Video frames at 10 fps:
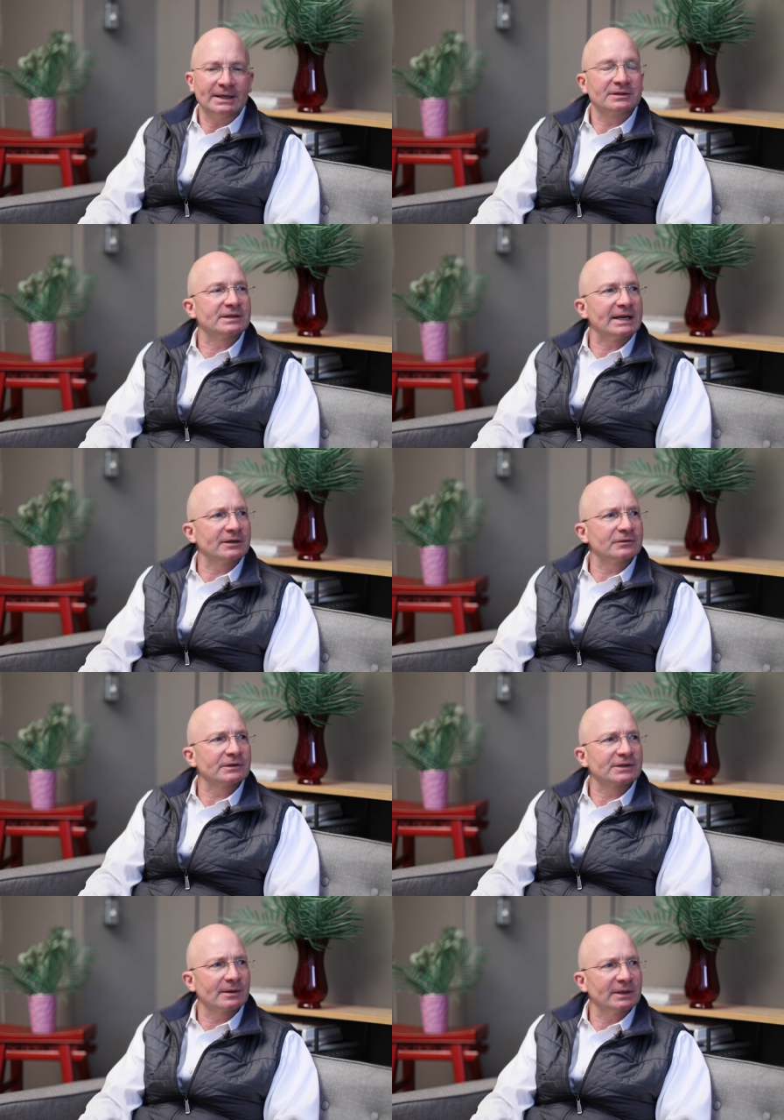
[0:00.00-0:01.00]
It's
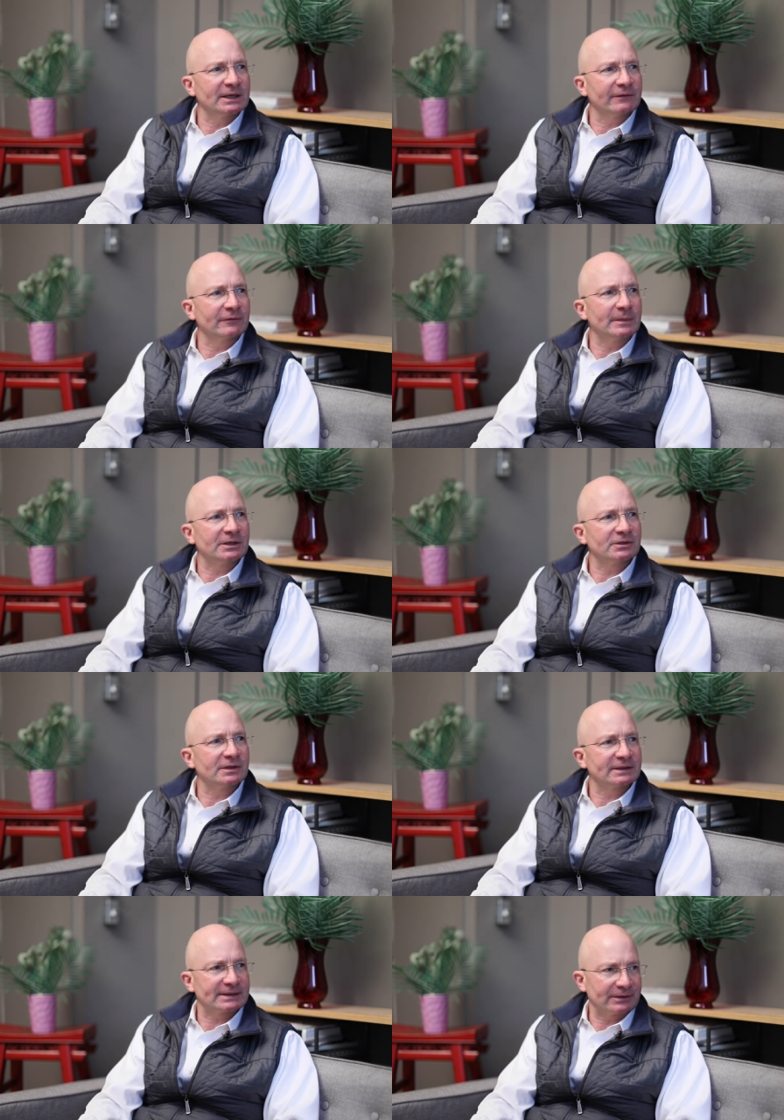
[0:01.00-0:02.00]
dangerous, some of the
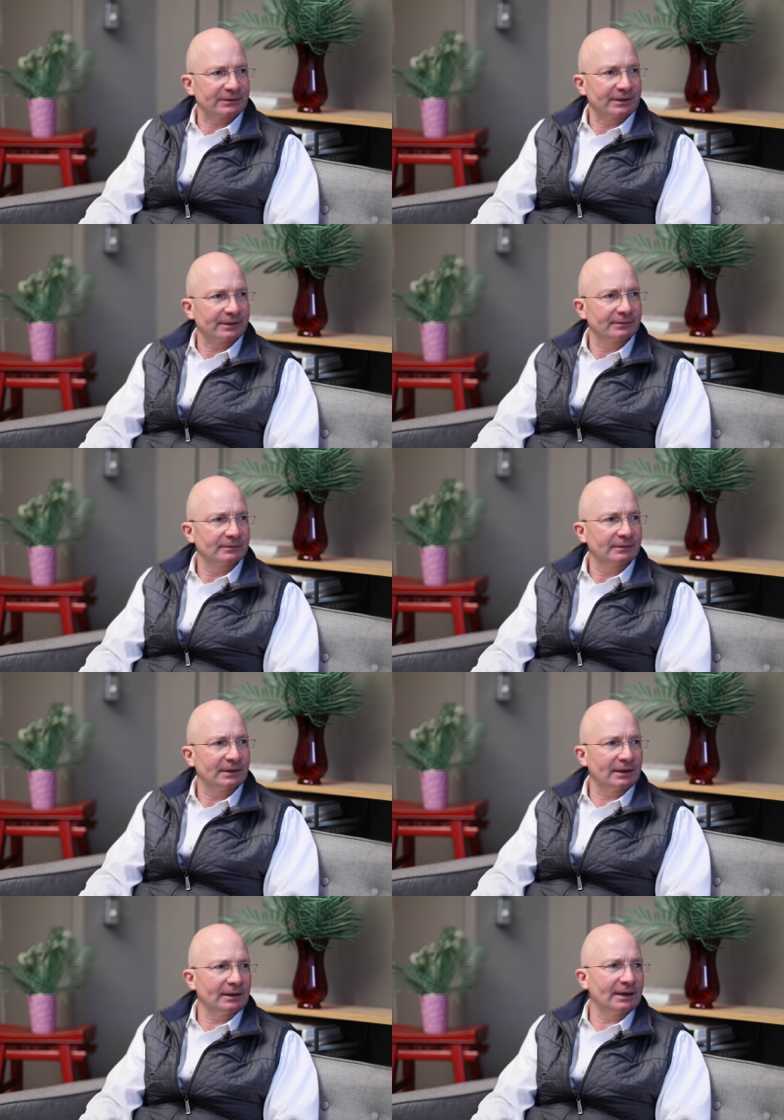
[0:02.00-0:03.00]
information that's out there.
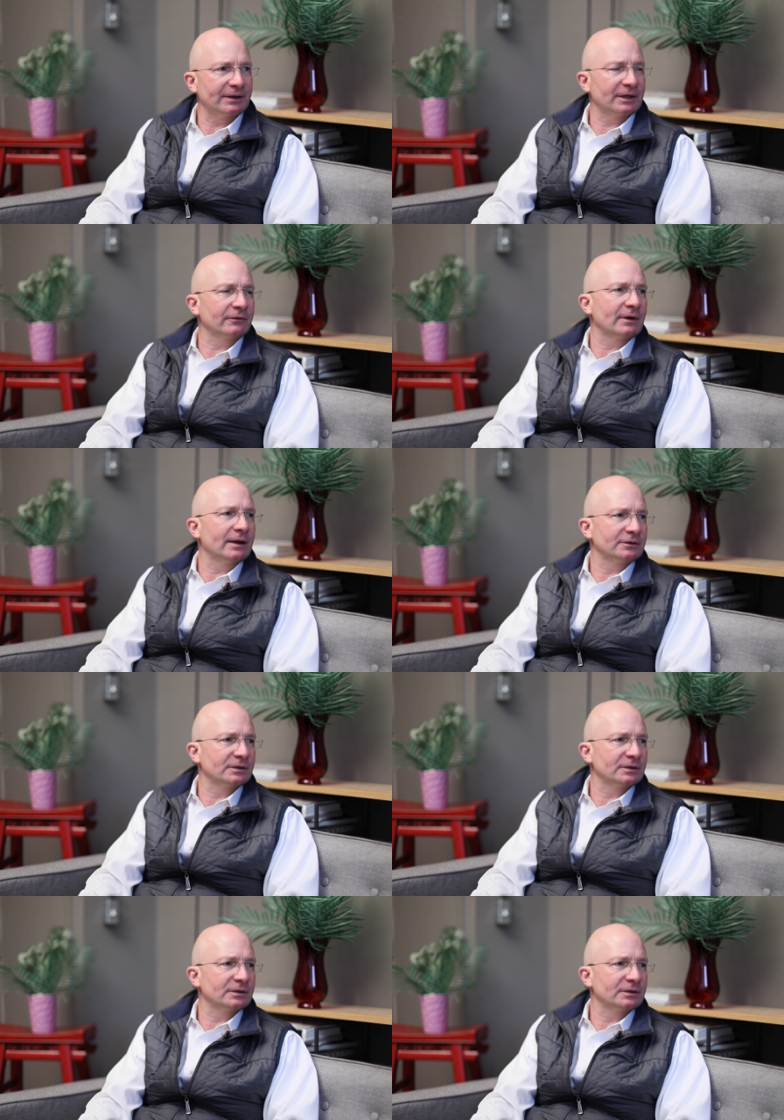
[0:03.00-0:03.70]
Mm-hmm. and, and I think Cra